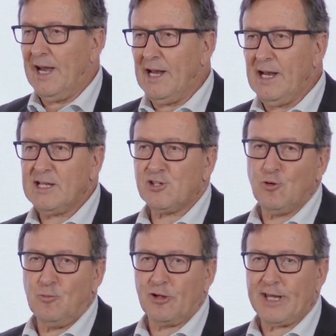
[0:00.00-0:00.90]
and it leads
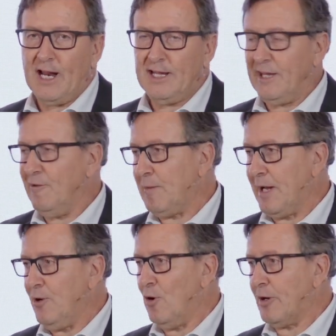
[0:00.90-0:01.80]
to mortality of
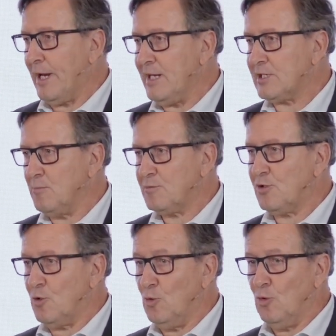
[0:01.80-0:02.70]
marine organisms
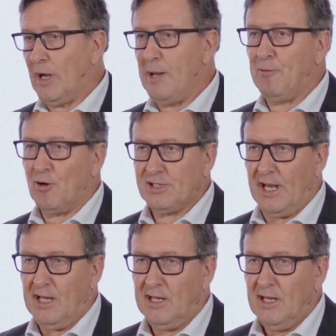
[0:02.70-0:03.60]
through
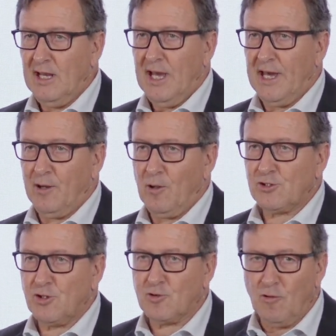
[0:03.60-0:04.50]
hypoxia and
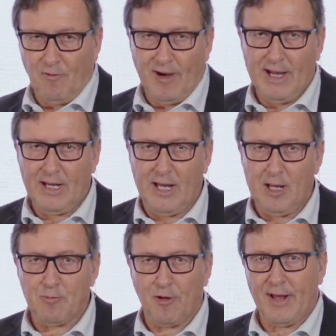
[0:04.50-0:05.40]
also
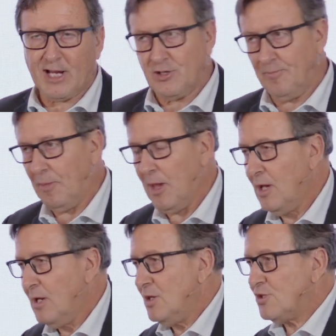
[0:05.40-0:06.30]
sulfide production.
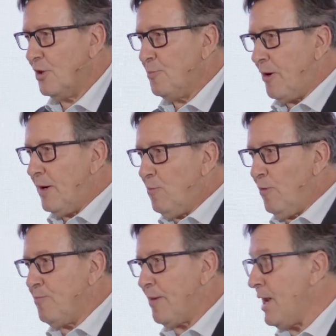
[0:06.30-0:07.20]
So the problem
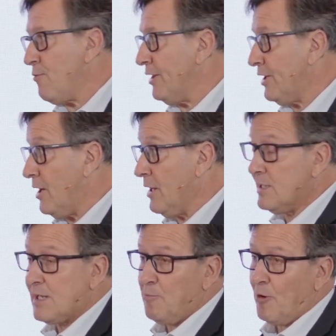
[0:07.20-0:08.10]
with brine return
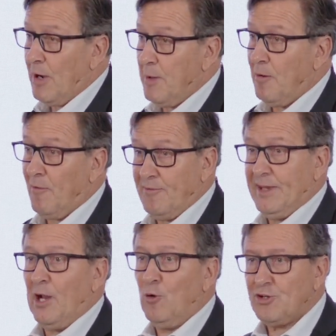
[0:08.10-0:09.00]
is a problem of
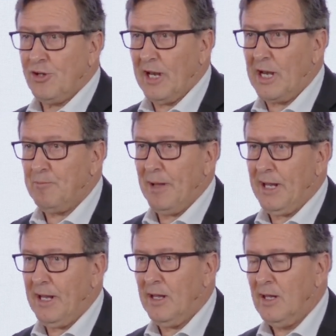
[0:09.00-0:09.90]
dilution, and in
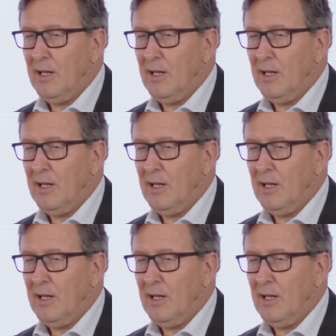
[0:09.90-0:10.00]
many